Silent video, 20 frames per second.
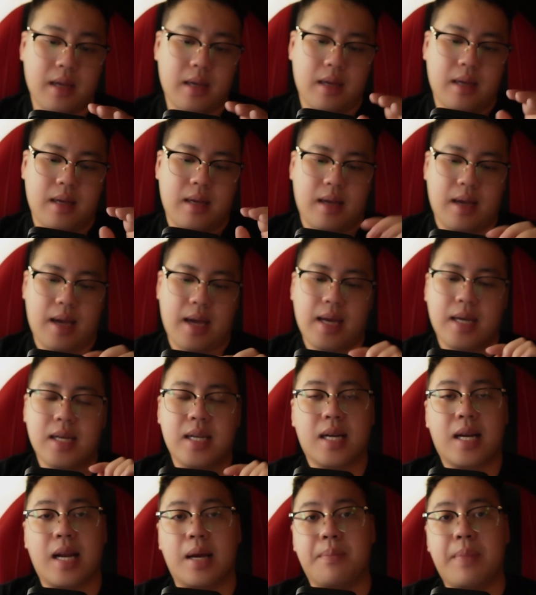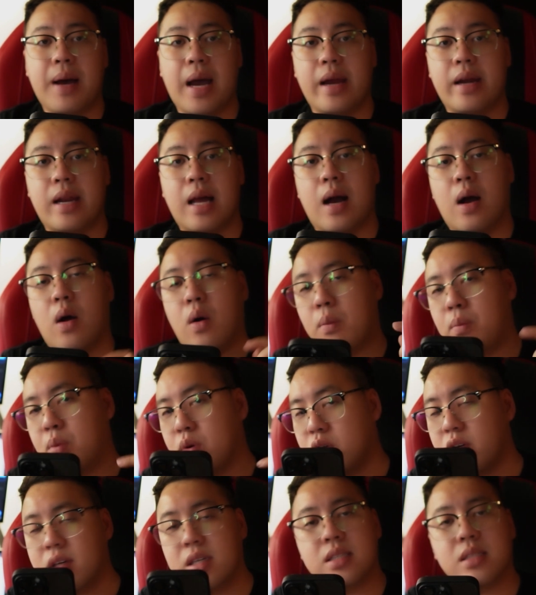And I'm going to click buy now,
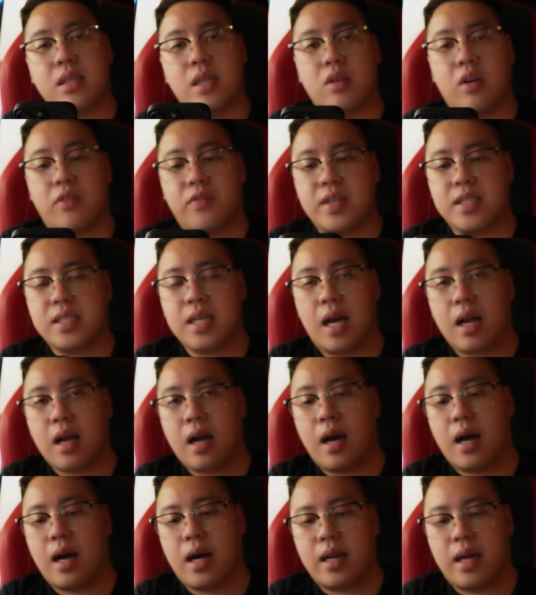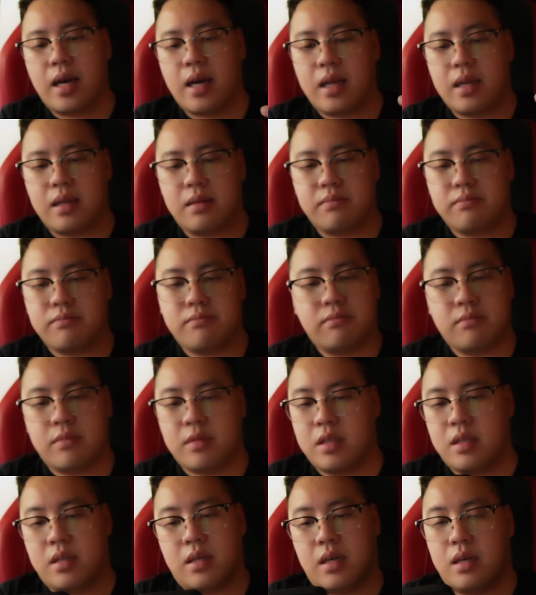insert your Visa card, and
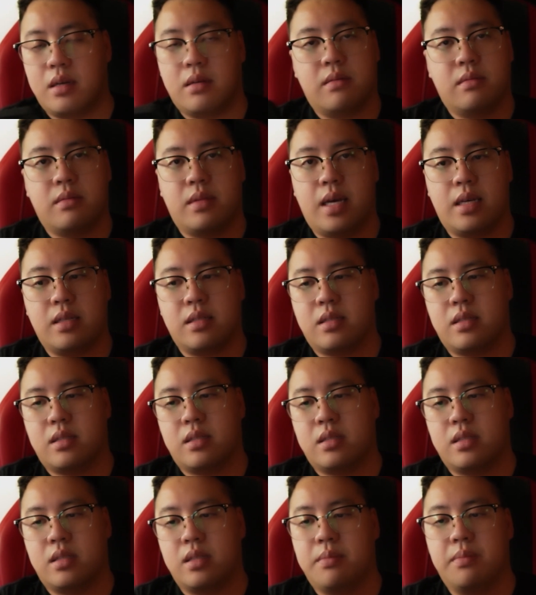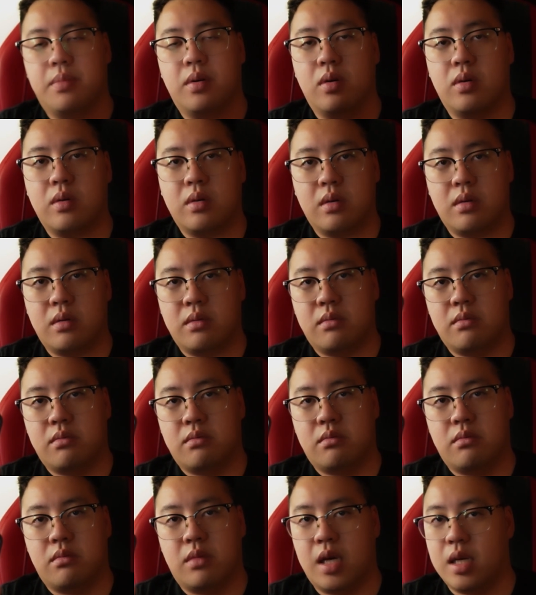that's simple.
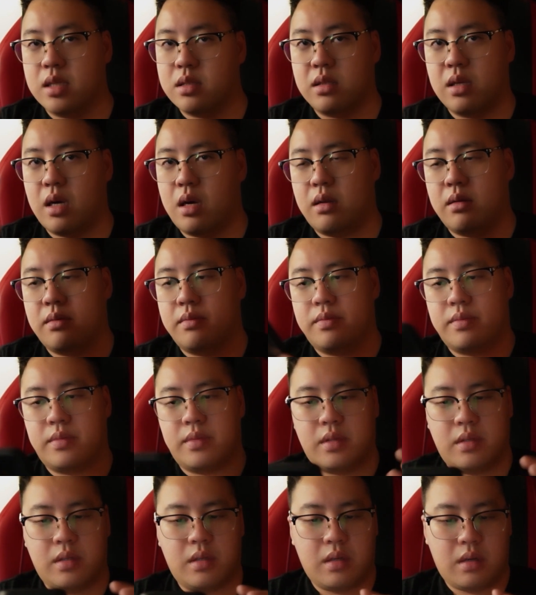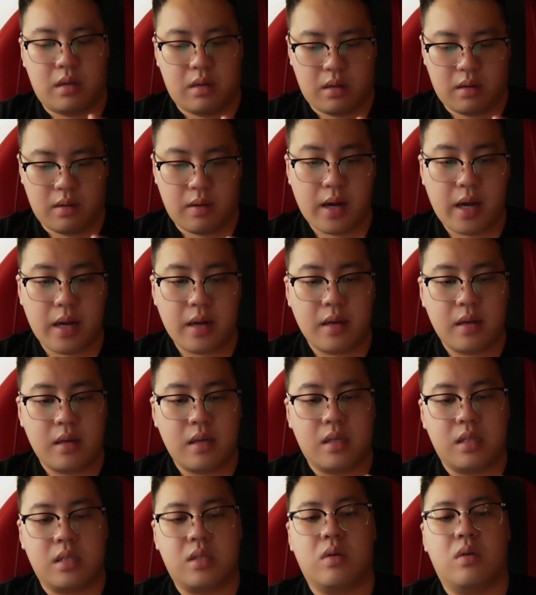That's that. All right.
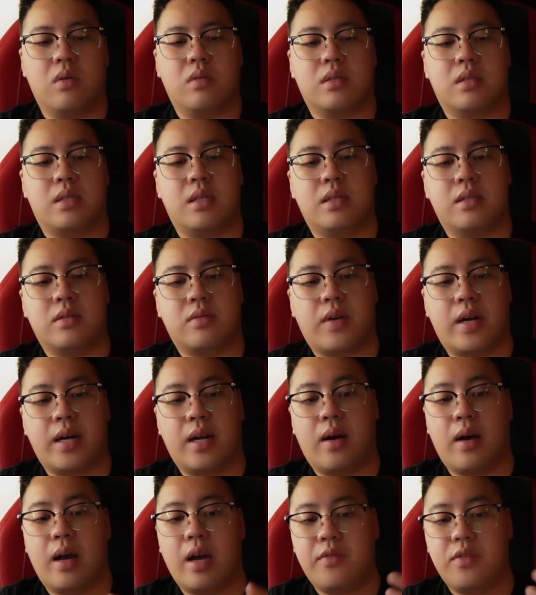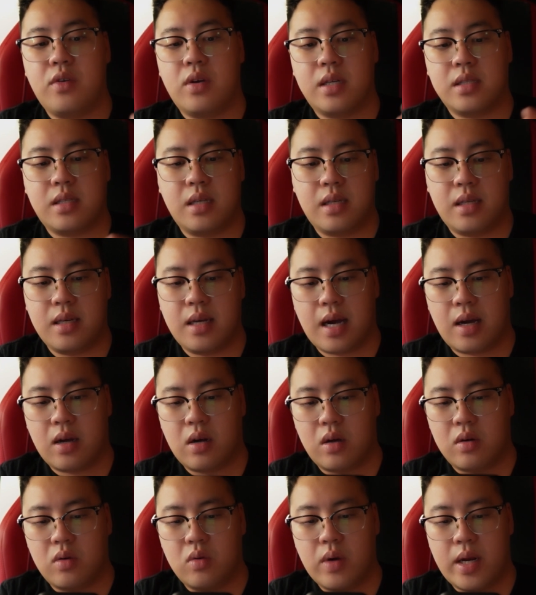So since right now I have USDT, I'm going to
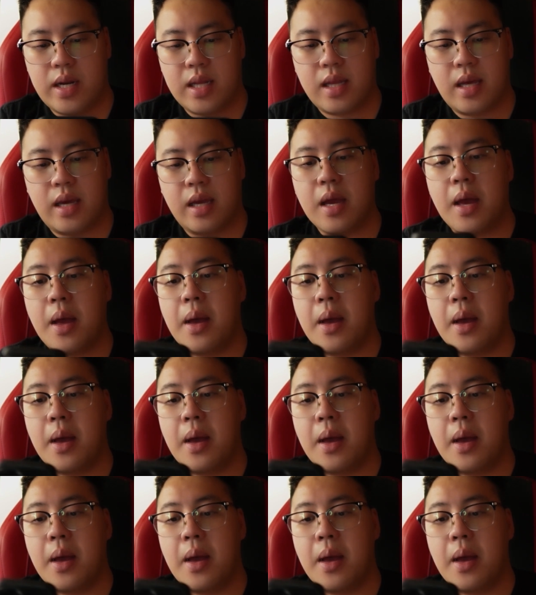do anything.